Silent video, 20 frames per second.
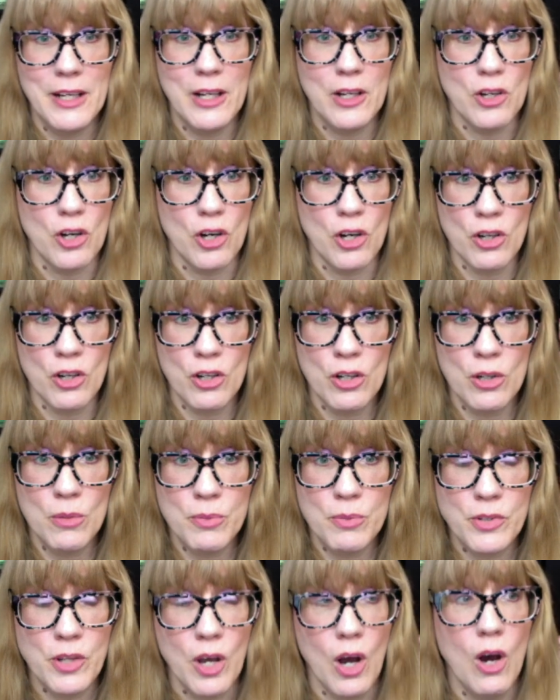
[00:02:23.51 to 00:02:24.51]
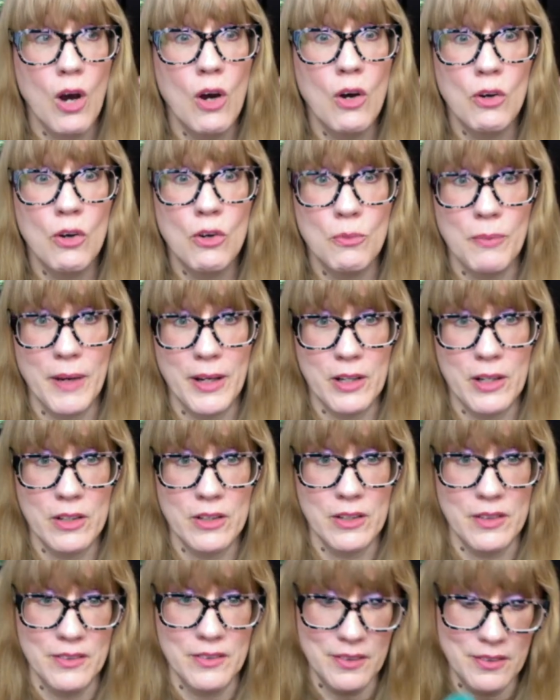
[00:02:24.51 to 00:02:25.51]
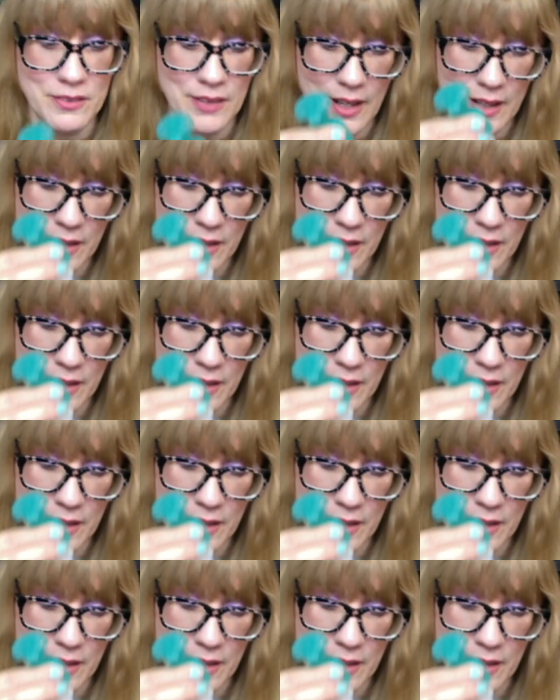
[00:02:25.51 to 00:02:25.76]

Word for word: and herbs. Oh my goodness, this scent